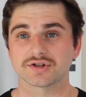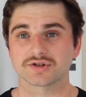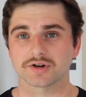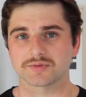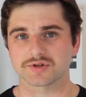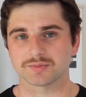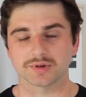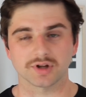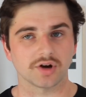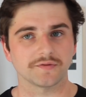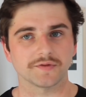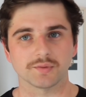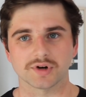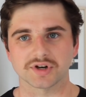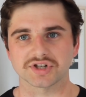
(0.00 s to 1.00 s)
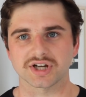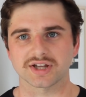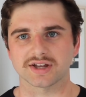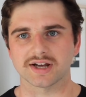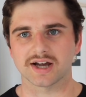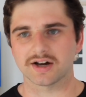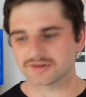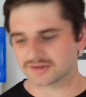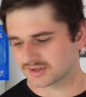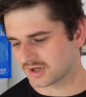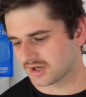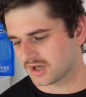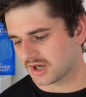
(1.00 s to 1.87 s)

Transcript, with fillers: in the description below if you want to check that out.